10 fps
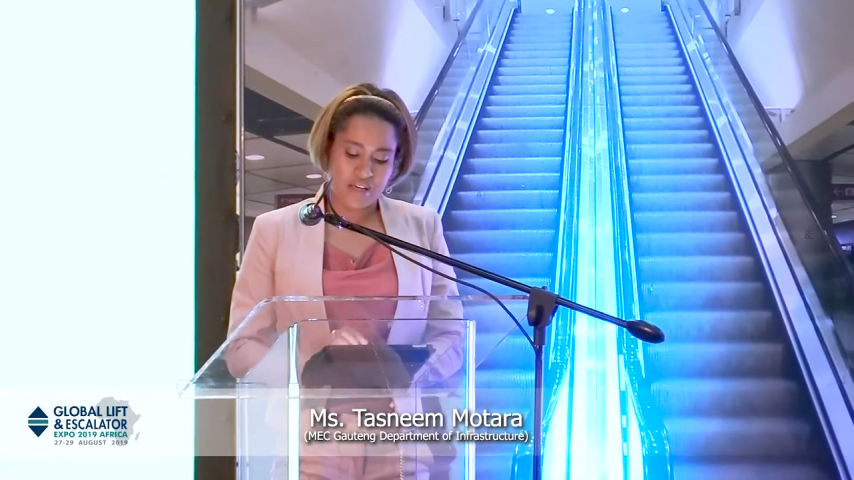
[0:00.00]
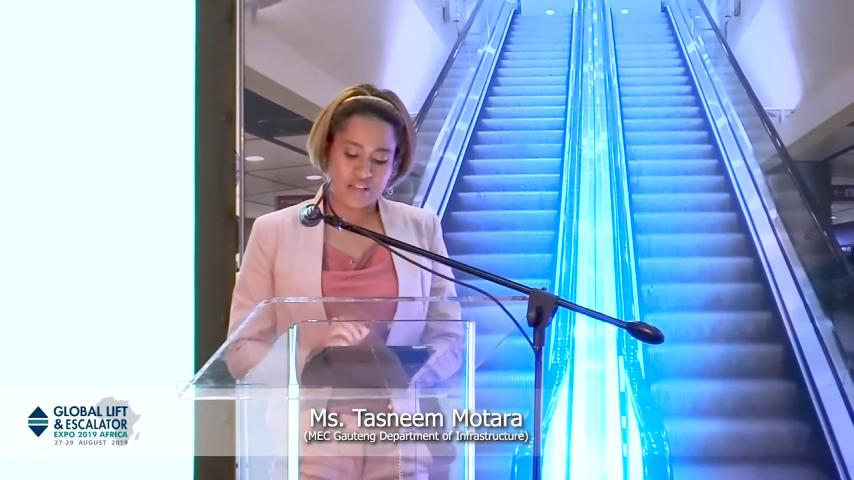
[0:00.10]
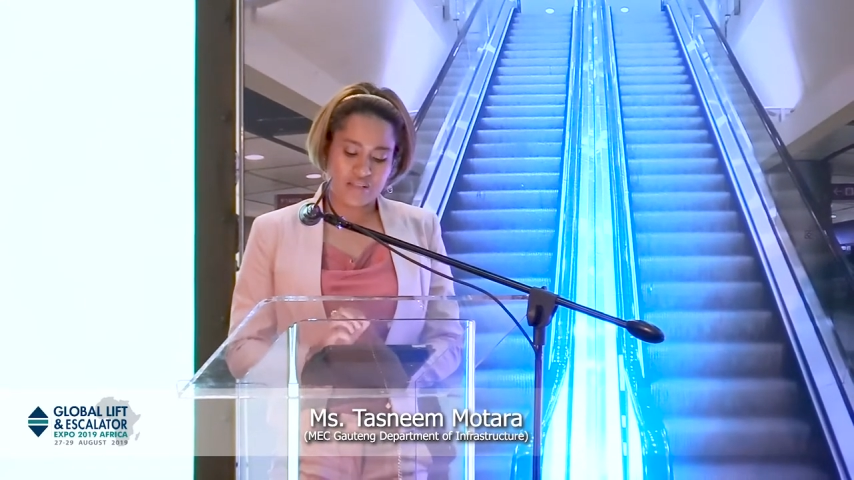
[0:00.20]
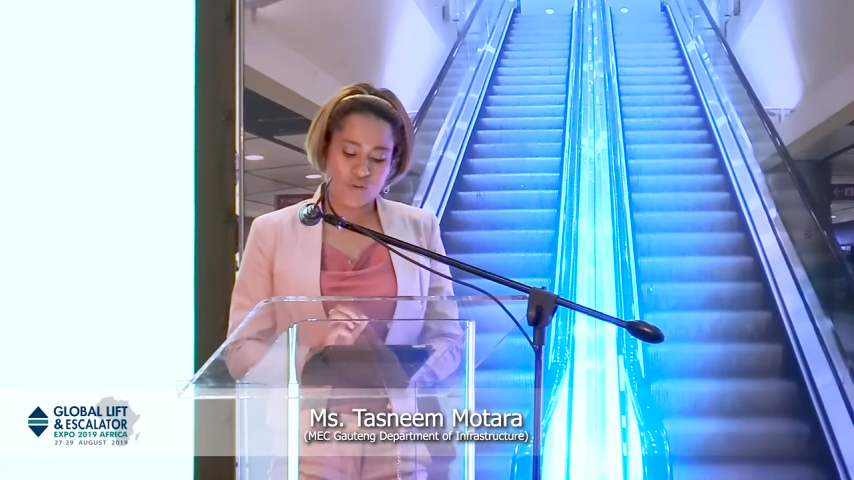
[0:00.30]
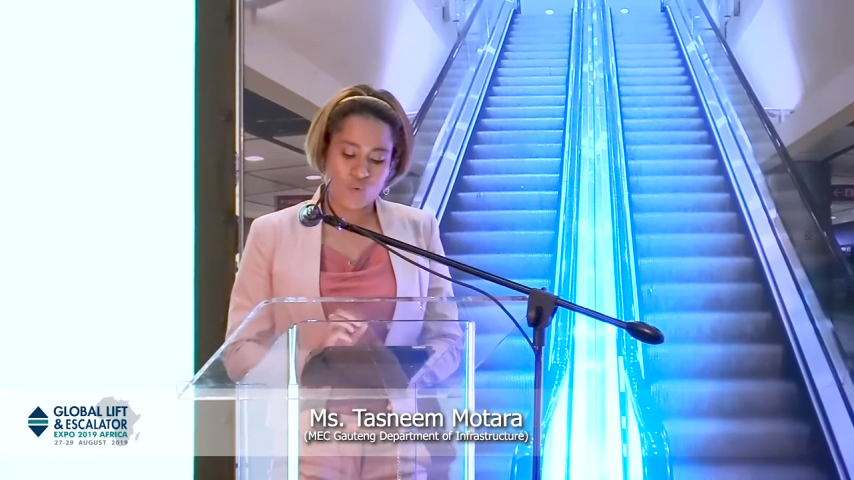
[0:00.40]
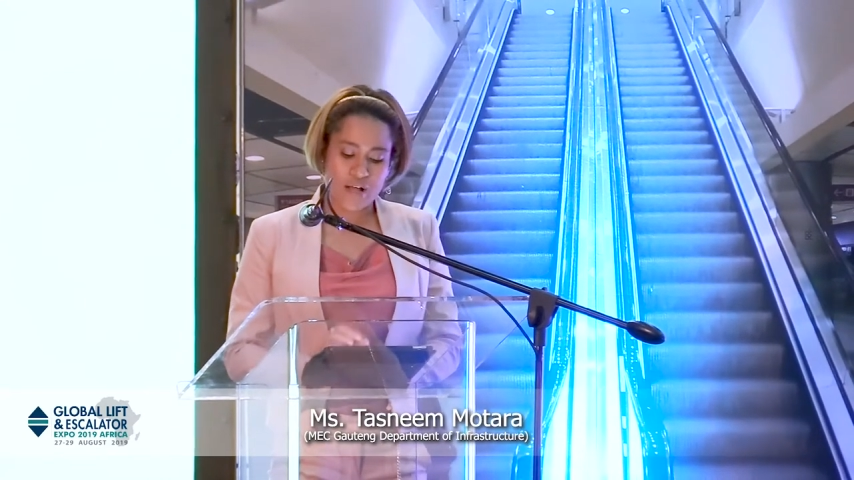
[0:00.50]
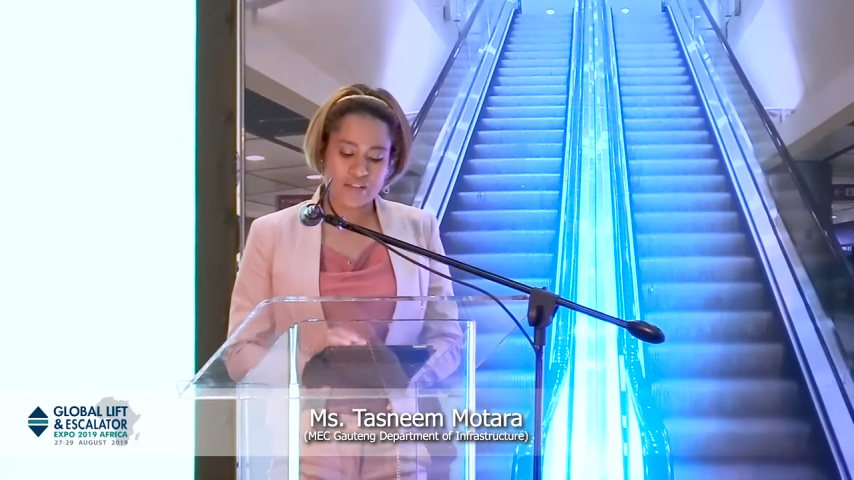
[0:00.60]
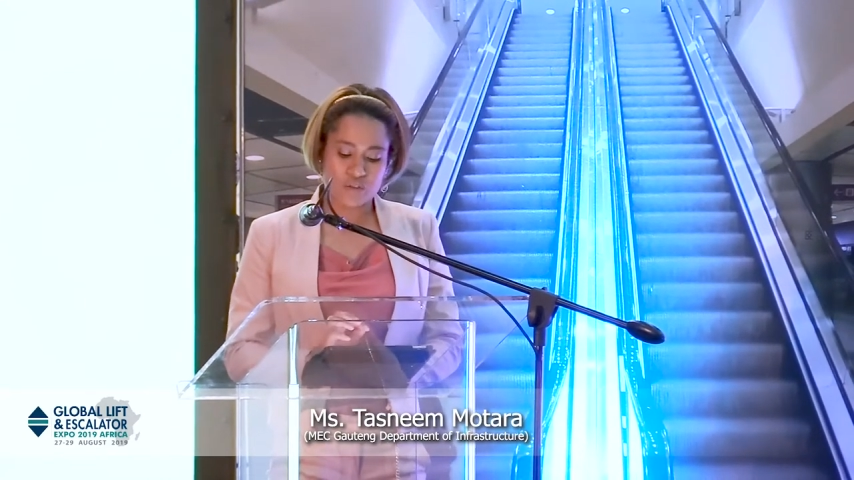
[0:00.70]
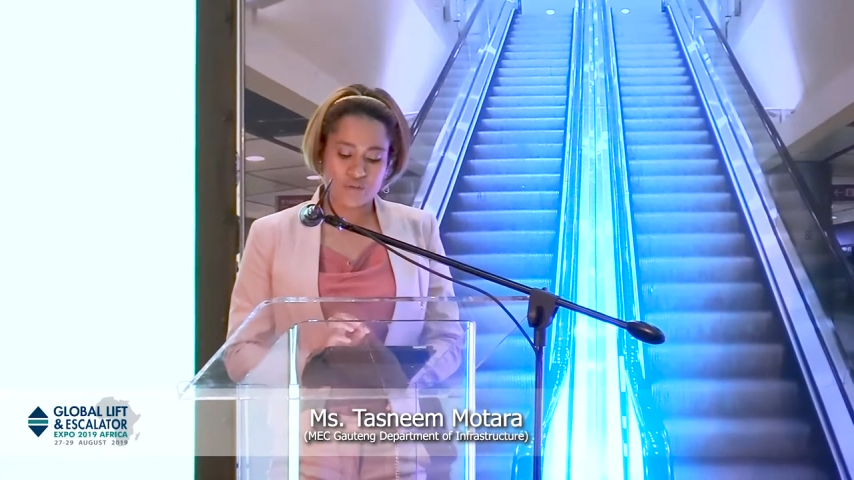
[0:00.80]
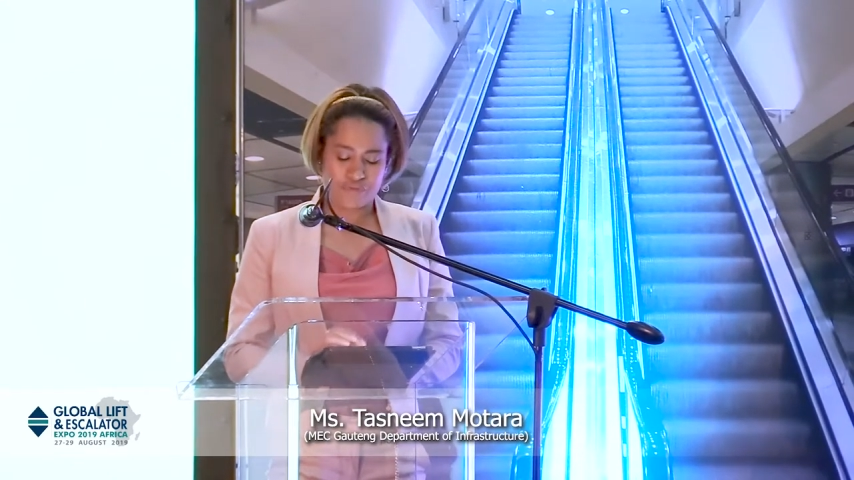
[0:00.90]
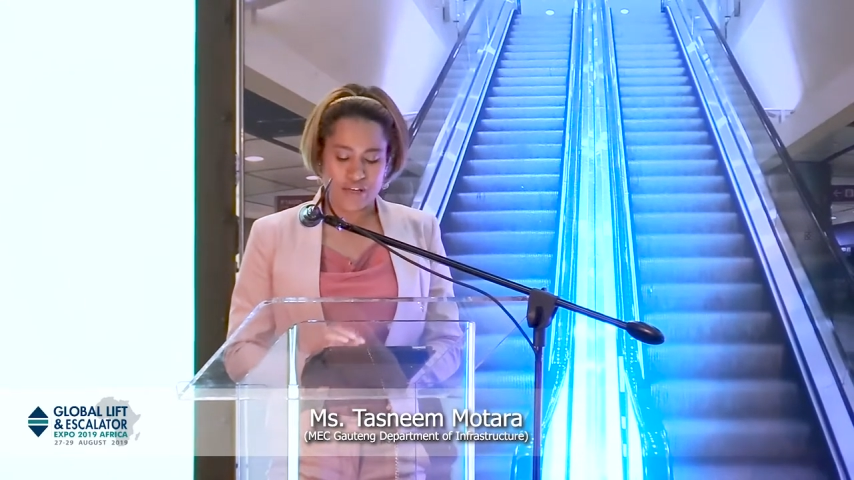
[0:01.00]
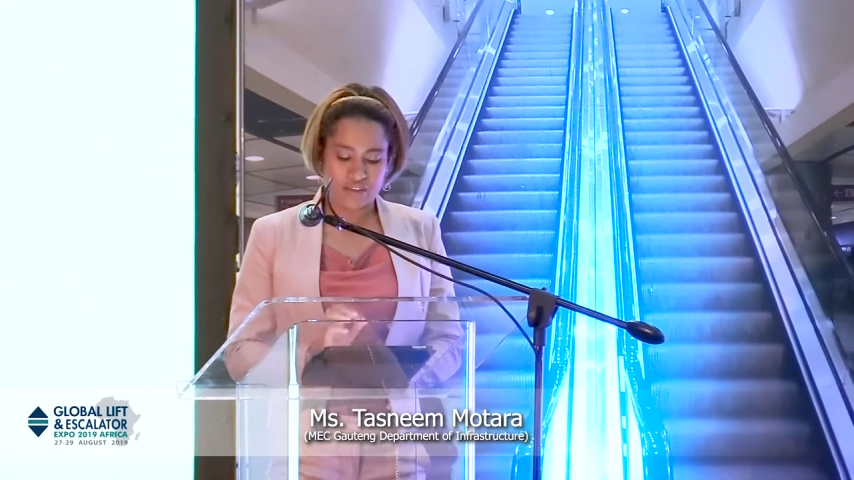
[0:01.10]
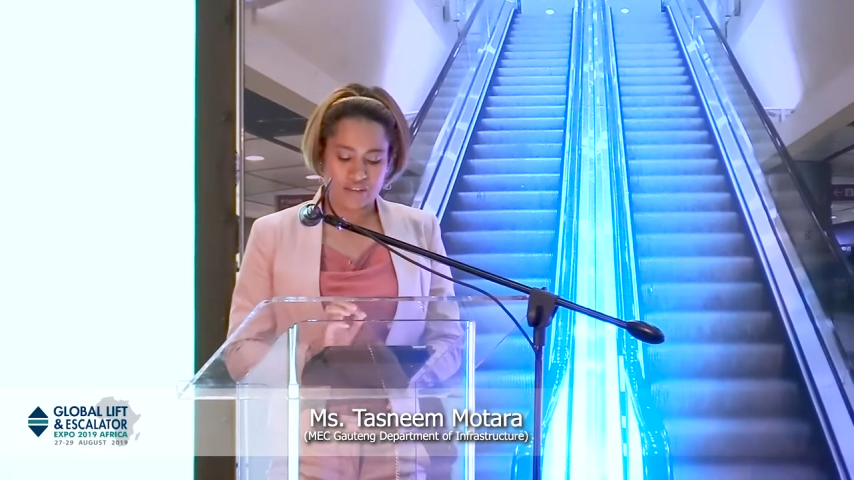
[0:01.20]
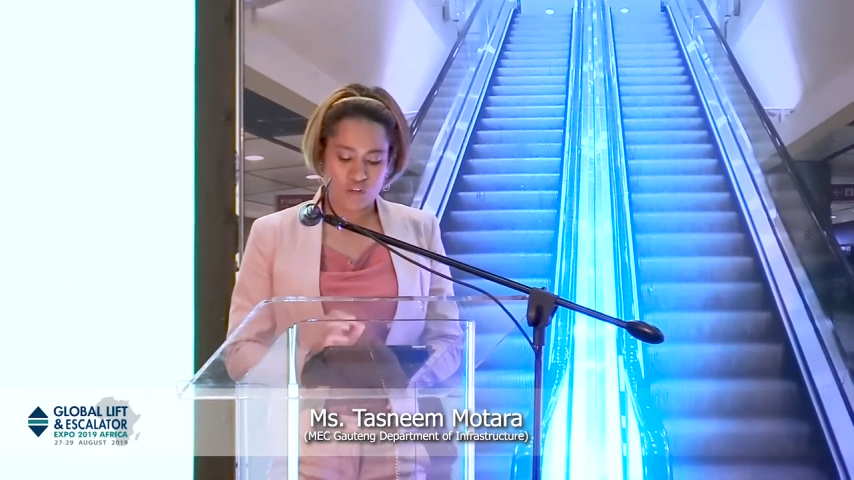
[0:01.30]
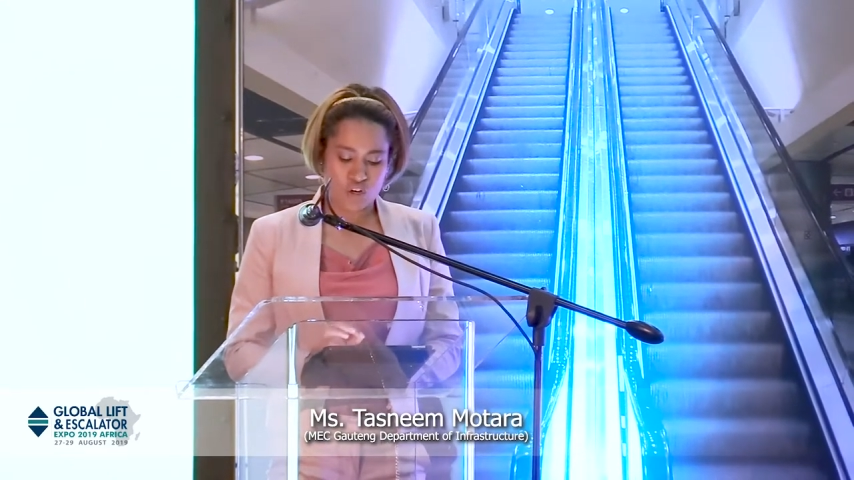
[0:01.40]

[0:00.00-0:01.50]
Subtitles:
It is a well-known fact that the